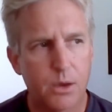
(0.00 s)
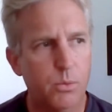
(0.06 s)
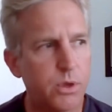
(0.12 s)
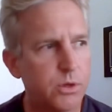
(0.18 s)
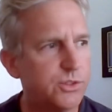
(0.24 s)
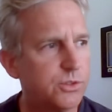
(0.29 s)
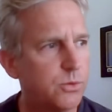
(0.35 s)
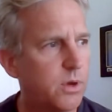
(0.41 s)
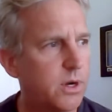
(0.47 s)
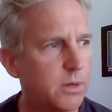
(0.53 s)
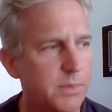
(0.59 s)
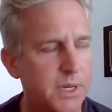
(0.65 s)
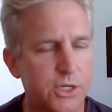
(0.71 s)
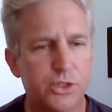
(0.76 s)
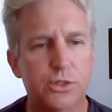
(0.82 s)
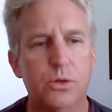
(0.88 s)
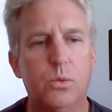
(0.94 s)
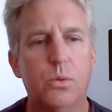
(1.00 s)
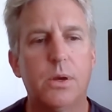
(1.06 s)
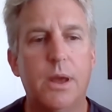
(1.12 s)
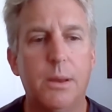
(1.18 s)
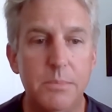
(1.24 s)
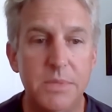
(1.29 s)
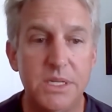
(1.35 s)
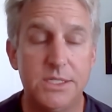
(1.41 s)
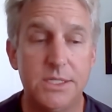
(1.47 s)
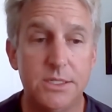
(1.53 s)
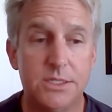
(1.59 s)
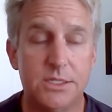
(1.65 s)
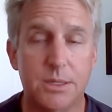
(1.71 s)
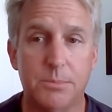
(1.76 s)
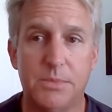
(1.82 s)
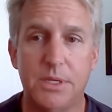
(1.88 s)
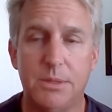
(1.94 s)
We also want to make sure we're not missing
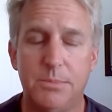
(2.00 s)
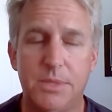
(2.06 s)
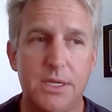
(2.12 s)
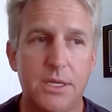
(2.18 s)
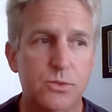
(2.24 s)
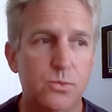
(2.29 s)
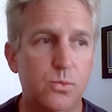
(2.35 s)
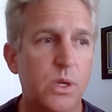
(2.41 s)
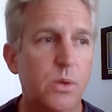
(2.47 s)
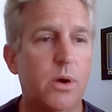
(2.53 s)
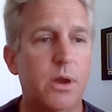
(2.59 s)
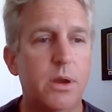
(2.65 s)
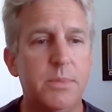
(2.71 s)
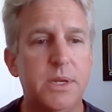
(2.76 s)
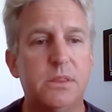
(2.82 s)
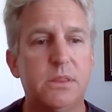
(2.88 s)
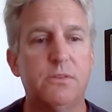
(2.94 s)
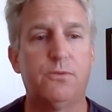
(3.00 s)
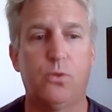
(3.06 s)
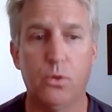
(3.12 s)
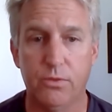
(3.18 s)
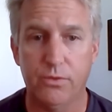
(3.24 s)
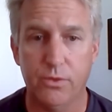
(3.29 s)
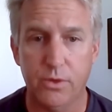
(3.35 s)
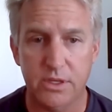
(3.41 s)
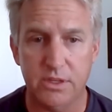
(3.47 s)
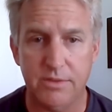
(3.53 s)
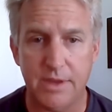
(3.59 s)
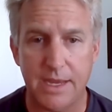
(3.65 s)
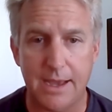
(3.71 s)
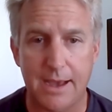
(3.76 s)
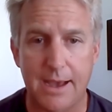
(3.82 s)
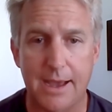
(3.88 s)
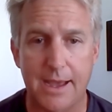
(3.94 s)
something because we want to be at the forefront of
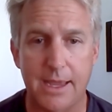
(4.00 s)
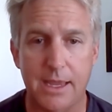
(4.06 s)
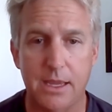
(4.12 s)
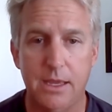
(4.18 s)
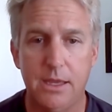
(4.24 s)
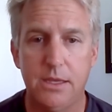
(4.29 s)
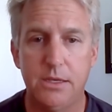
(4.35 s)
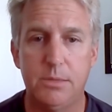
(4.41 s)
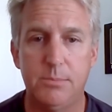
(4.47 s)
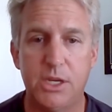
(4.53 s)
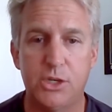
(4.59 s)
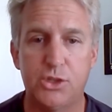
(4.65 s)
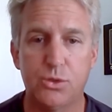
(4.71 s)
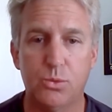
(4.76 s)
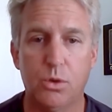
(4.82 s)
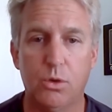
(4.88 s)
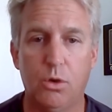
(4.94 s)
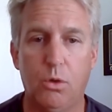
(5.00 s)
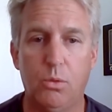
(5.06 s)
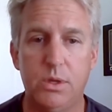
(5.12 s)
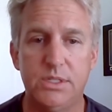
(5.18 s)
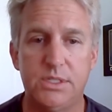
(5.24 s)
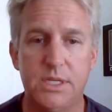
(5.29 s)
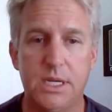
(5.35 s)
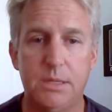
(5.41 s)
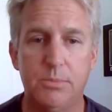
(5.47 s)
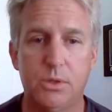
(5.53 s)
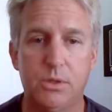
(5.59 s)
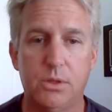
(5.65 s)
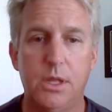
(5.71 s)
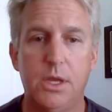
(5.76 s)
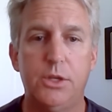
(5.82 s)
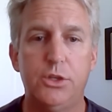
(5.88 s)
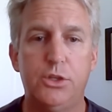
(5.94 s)
AI to make sure we're always
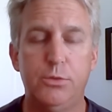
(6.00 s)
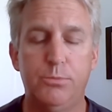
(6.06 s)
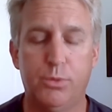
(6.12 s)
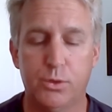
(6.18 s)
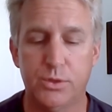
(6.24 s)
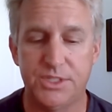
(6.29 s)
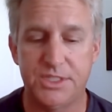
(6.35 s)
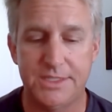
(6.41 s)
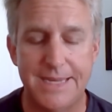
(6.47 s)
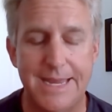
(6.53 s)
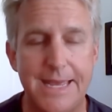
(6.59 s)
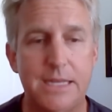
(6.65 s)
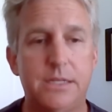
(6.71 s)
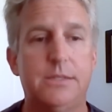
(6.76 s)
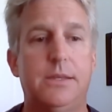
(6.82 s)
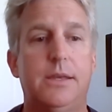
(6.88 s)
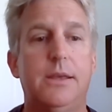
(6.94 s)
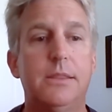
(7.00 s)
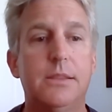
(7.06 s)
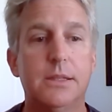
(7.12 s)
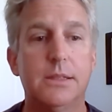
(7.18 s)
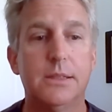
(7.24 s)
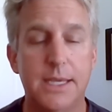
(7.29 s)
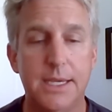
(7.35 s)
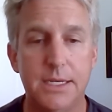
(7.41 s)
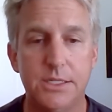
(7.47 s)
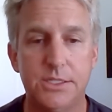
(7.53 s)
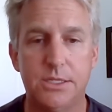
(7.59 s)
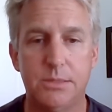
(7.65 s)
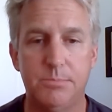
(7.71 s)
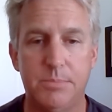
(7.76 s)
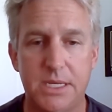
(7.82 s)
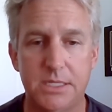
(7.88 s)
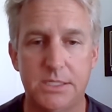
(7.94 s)
able to present the latest
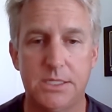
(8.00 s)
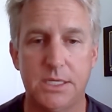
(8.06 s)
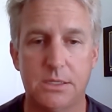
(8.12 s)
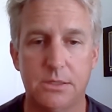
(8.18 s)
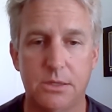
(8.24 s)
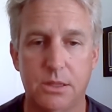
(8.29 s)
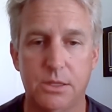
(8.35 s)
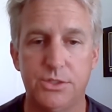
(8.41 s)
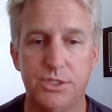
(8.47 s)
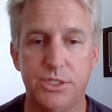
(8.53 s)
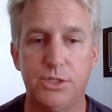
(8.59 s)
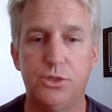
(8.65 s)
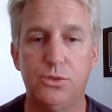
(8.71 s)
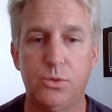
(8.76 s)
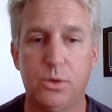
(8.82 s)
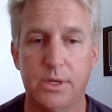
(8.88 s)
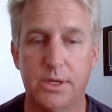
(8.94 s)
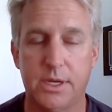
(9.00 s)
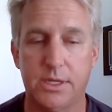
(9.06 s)
and best technology to our